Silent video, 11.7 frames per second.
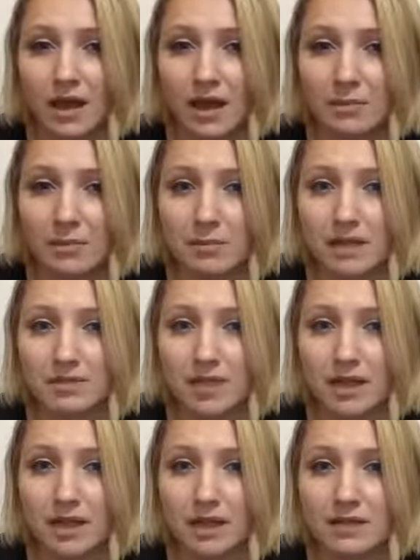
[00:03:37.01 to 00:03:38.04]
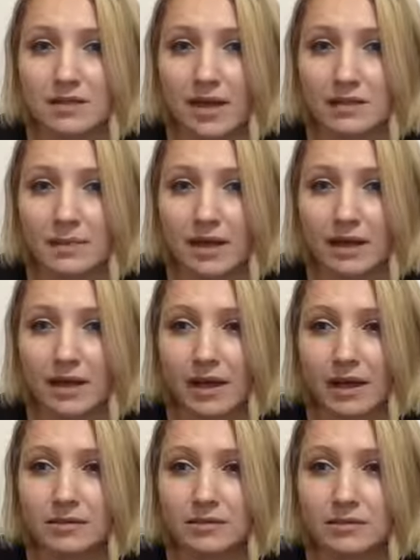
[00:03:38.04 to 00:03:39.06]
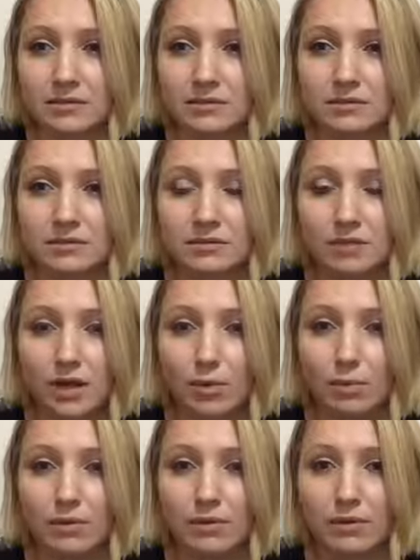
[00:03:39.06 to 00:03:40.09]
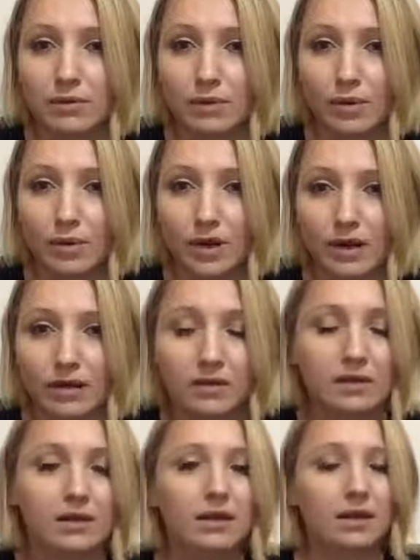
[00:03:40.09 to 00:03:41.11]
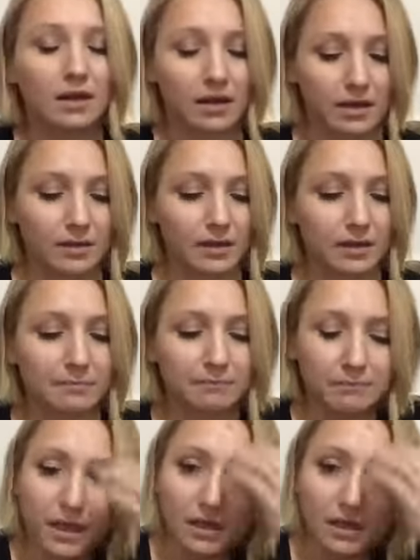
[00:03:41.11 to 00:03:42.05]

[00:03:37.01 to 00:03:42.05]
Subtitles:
I'm about to get attacked by a cat. Help. Okay. Anyway.